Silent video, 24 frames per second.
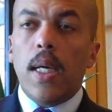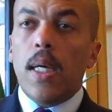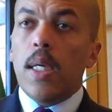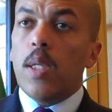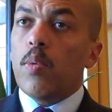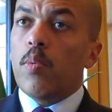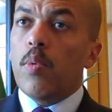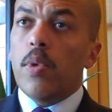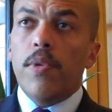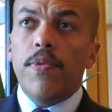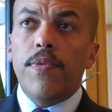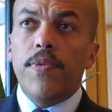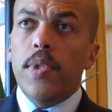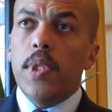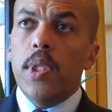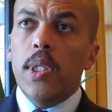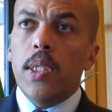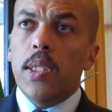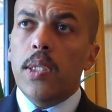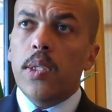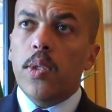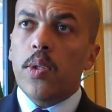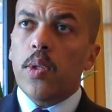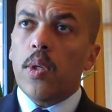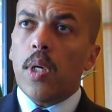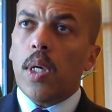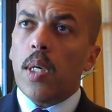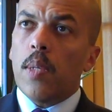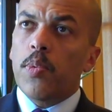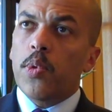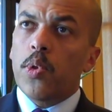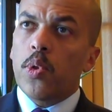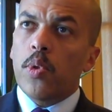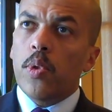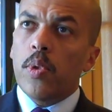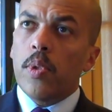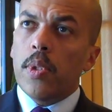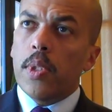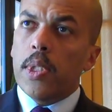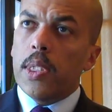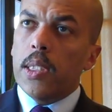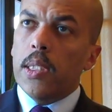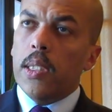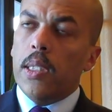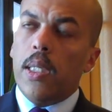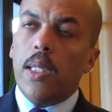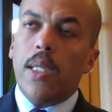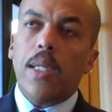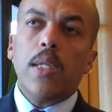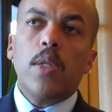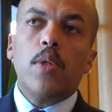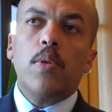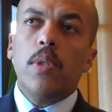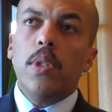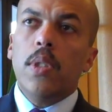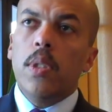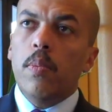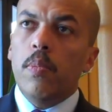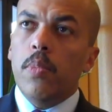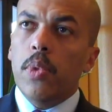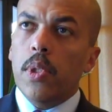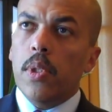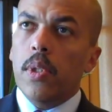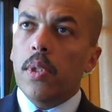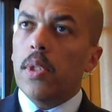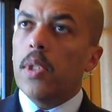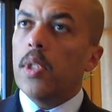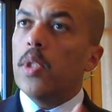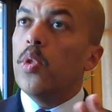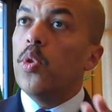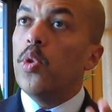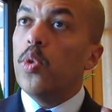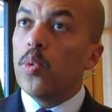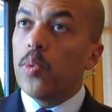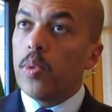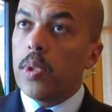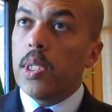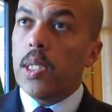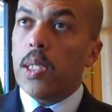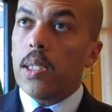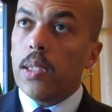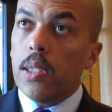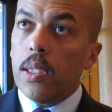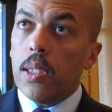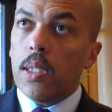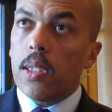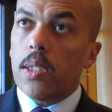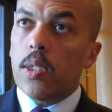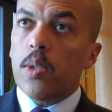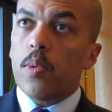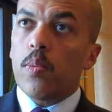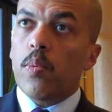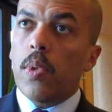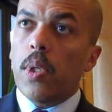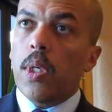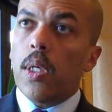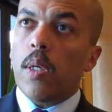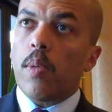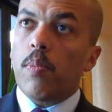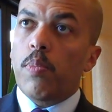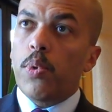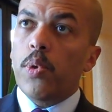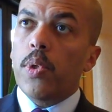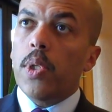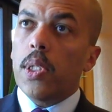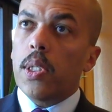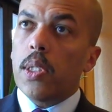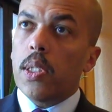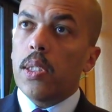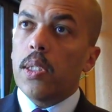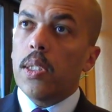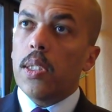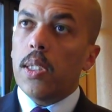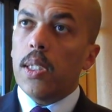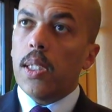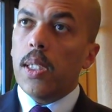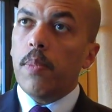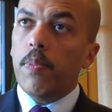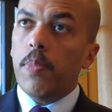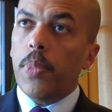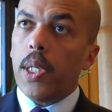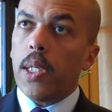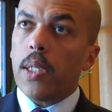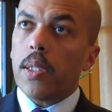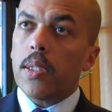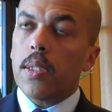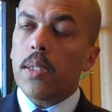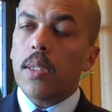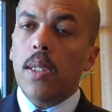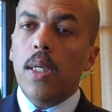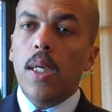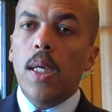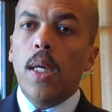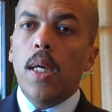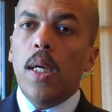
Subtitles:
And with these absolutely incredible new techniques we are putting in the LIPEX,